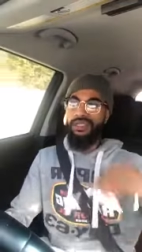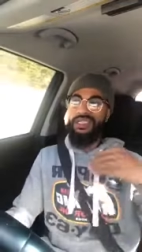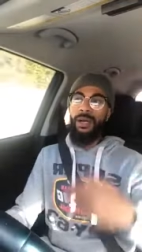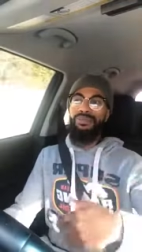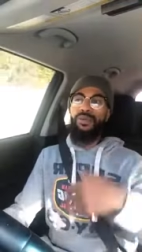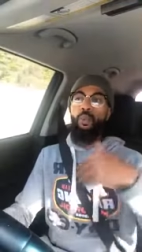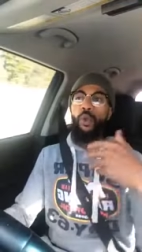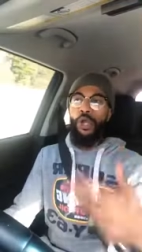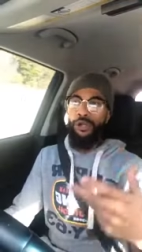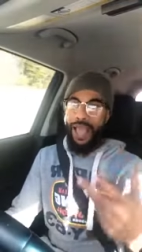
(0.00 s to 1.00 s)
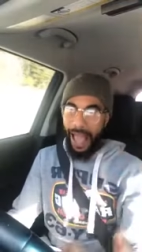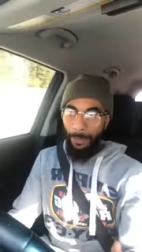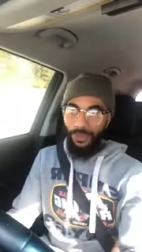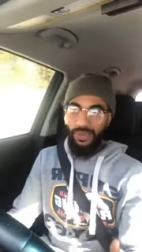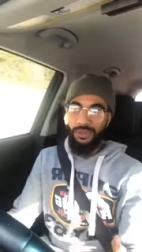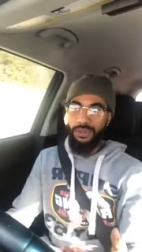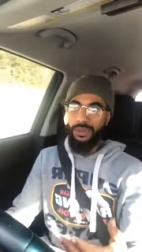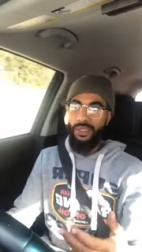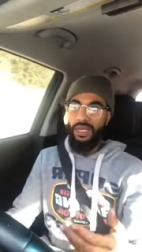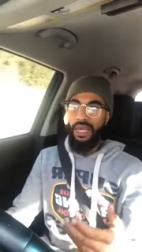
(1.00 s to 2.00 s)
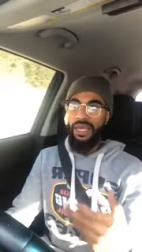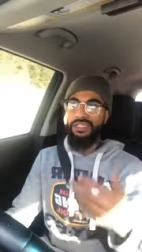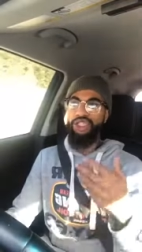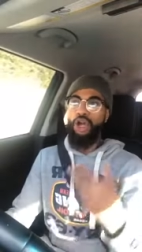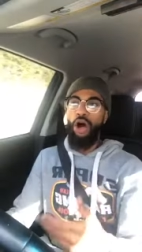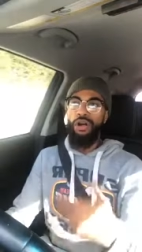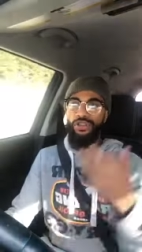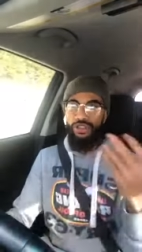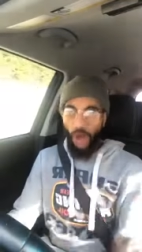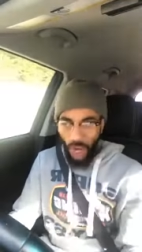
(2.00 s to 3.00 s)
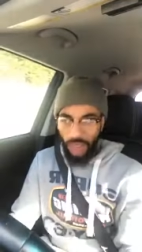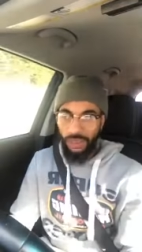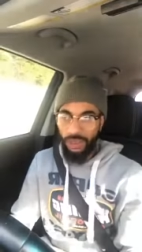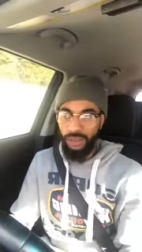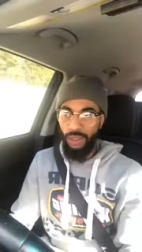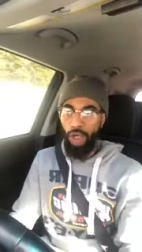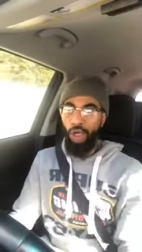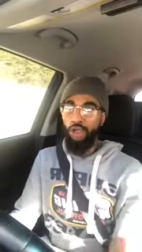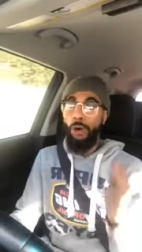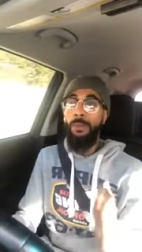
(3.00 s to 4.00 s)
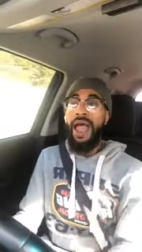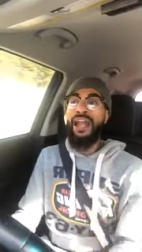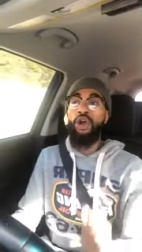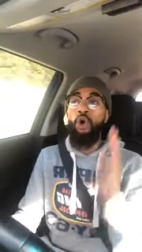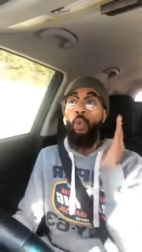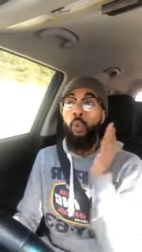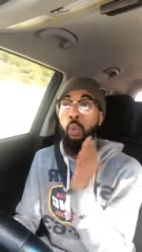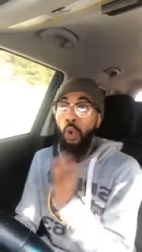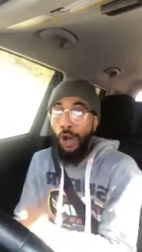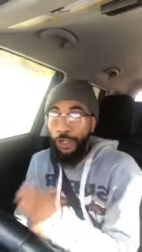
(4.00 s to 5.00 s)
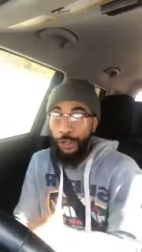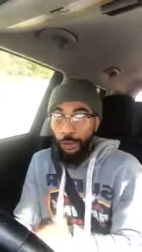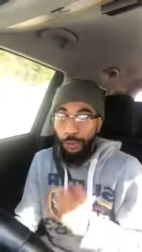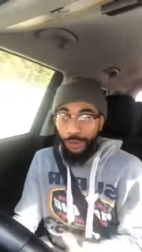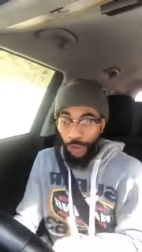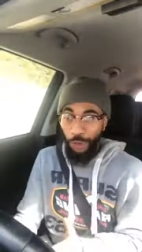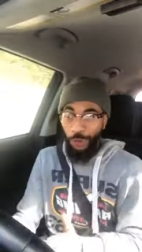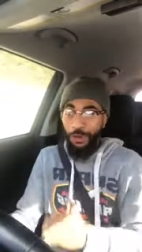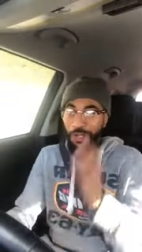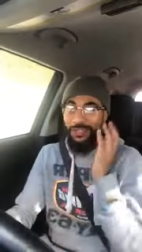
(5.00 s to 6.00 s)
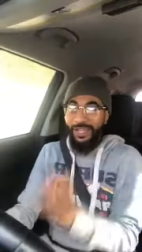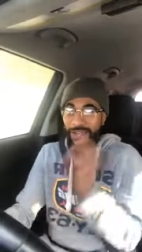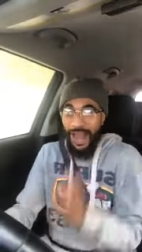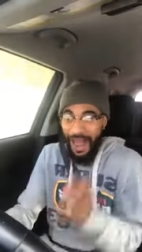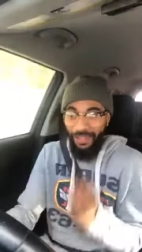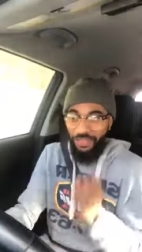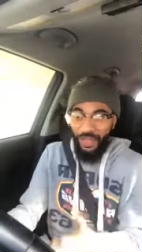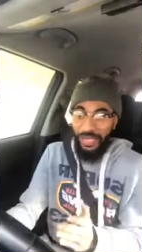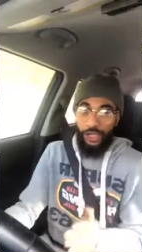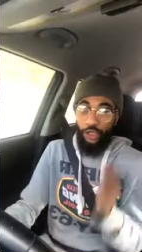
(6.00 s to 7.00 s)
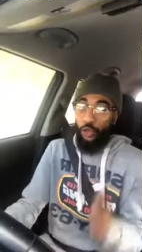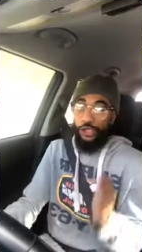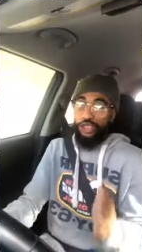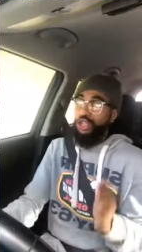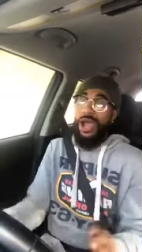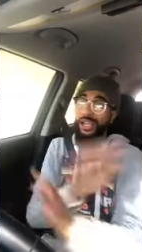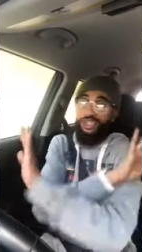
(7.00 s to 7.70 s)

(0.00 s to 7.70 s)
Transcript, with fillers: something weird happens. It's called thoughts no matter what you do to not think. You can try to